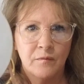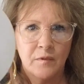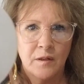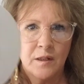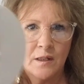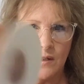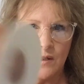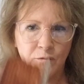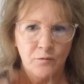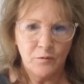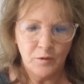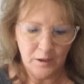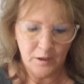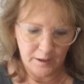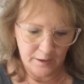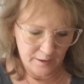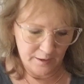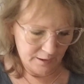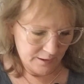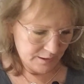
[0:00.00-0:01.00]
it's a really
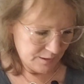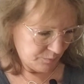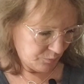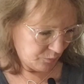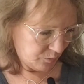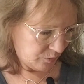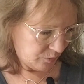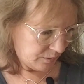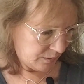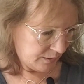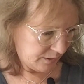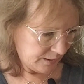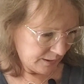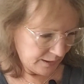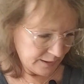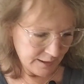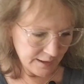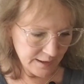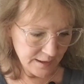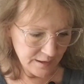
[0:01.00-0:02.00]
thick spool.
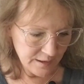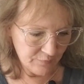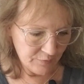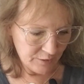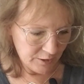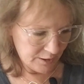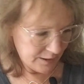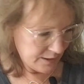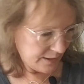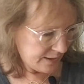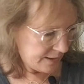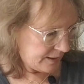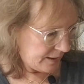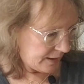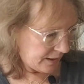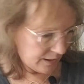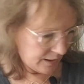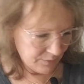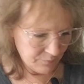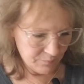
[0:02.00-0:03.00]
This is very
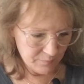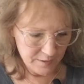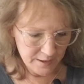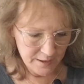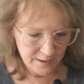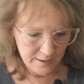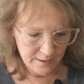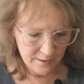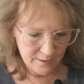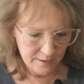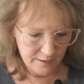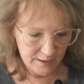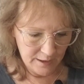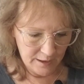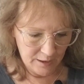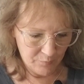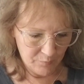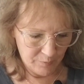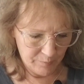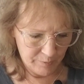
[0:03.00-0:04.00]

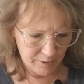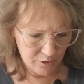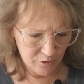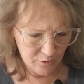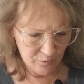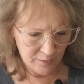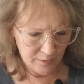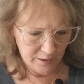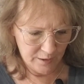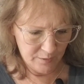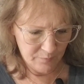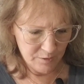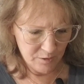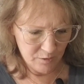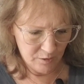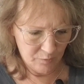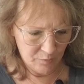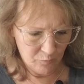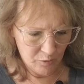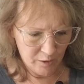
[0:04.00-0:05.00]
skinny ribbon too. I think it was
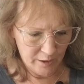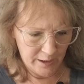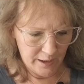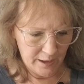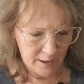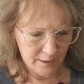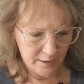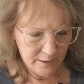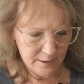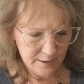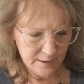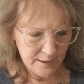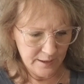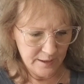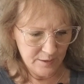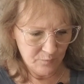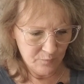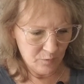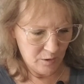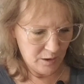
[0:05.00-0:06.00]
only 1/8 because I
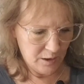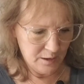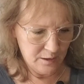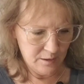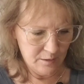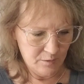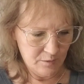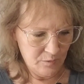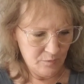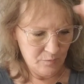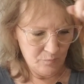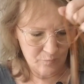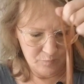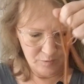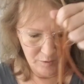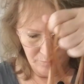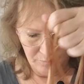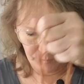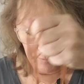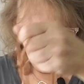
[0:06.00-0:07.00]
didn't want
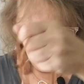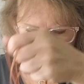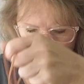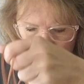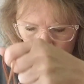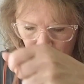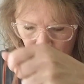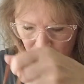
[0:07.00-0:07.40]
real big